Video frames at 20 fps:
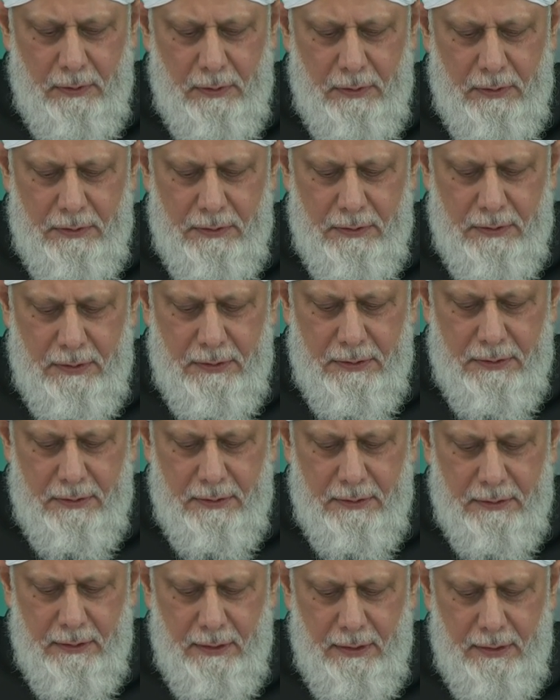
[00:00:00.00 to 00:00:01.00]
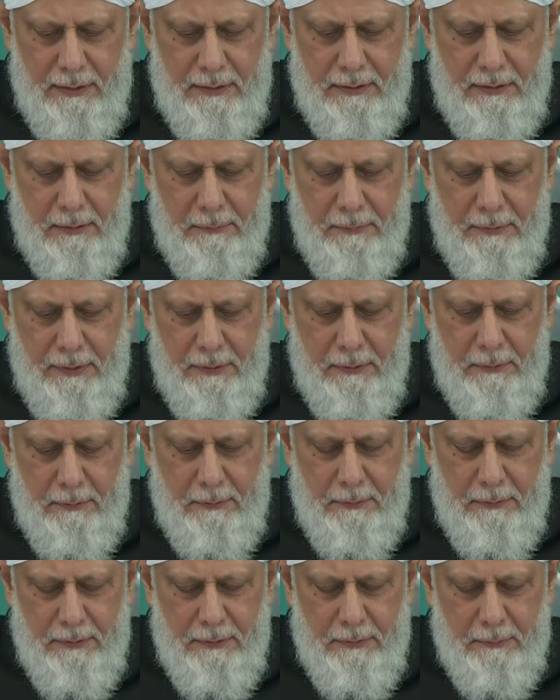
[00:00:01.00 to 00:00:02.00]
He further writes
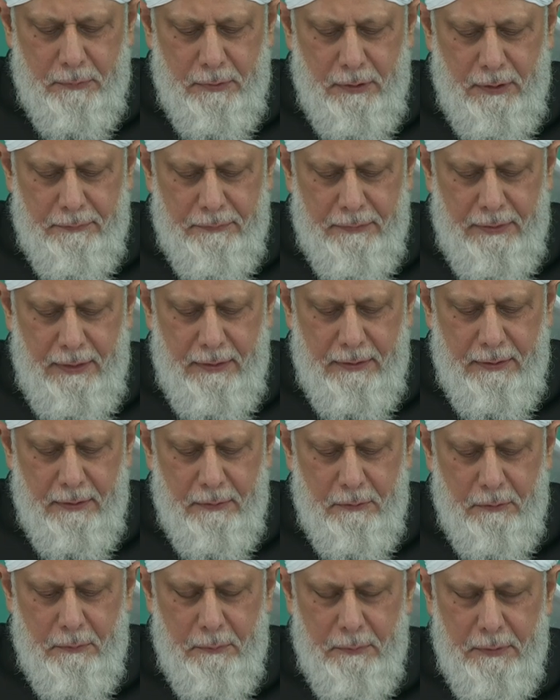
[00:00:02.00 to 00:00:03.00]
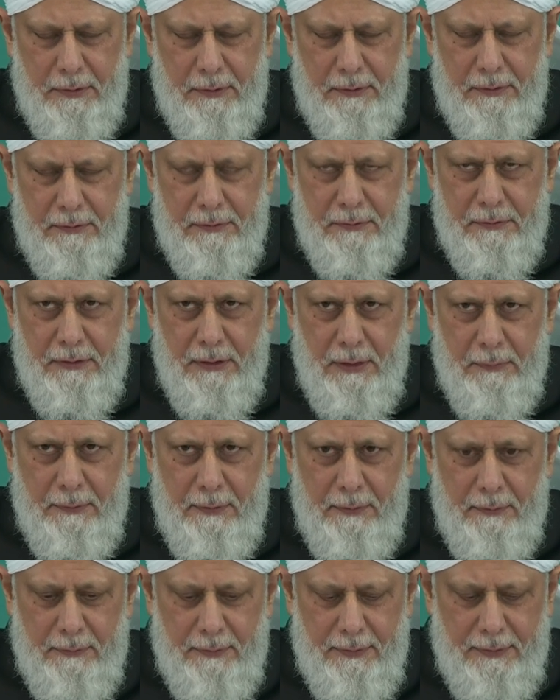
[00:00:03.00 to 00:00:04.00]
that the most prominent among the
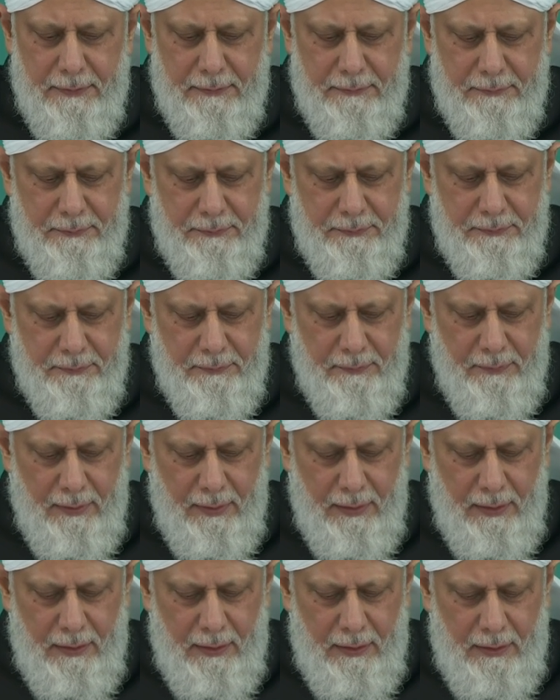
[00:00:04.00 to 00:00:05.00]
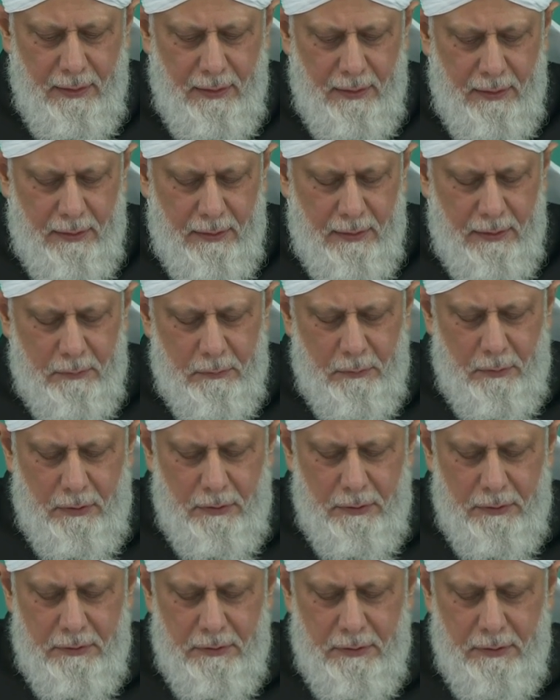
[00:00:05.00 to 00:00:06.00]
latter class of people was
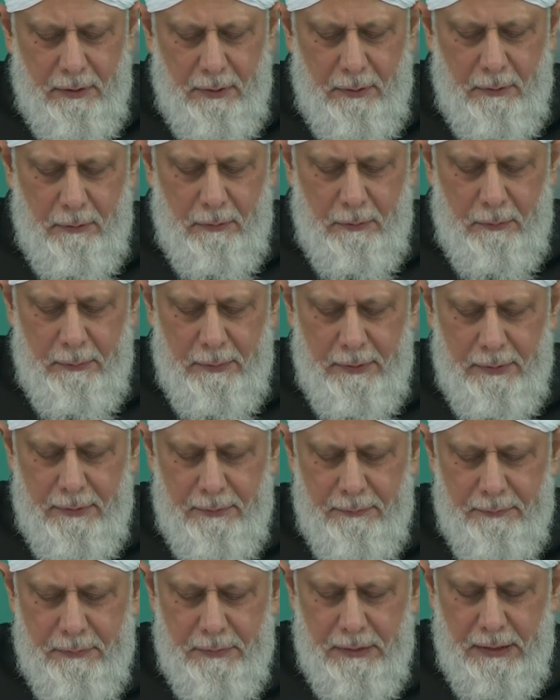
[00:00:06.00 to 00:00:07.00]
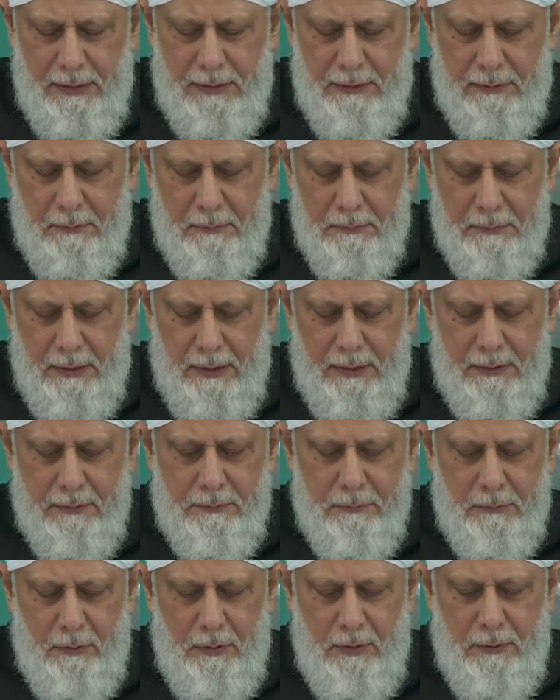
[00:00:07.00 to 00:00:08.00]
Abdullah bin Ubay bin Sulul, who was
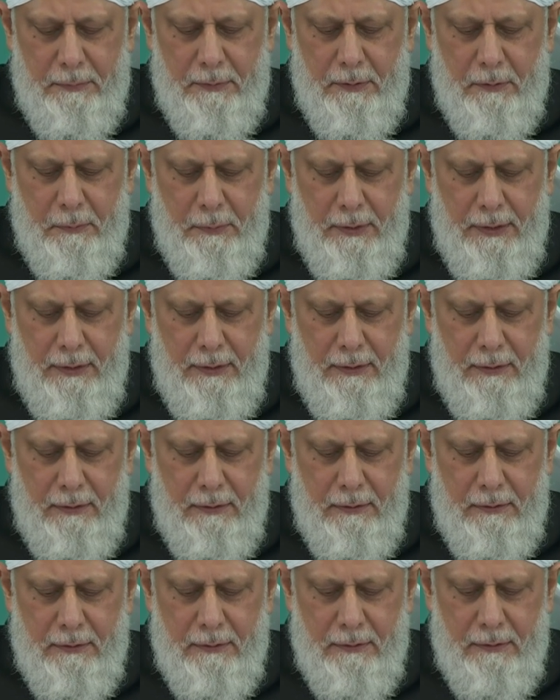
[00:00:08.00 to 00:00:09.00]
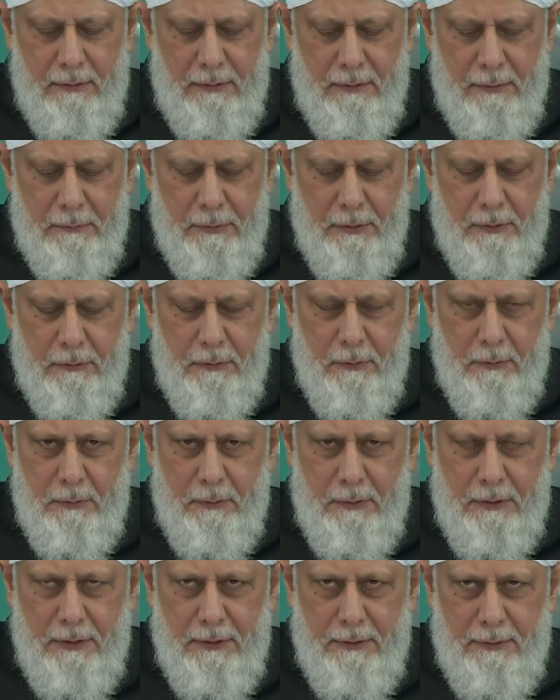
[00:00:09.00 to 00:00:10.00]
a very renowned chieftain of the Khazraj
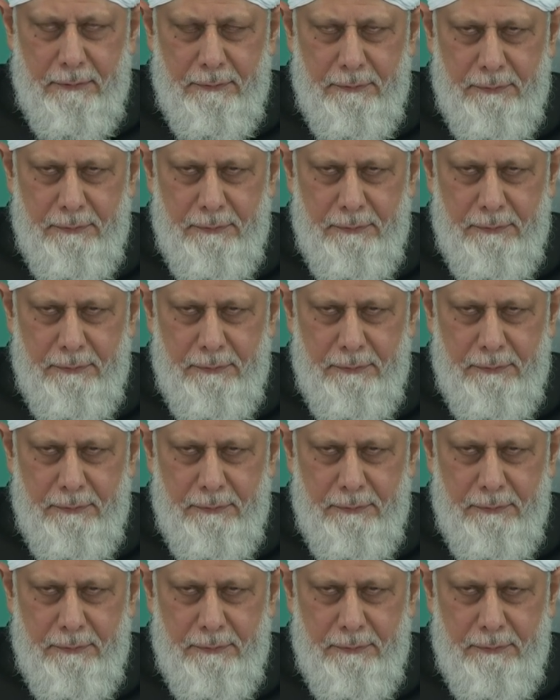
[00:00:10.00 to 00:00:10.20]
tribe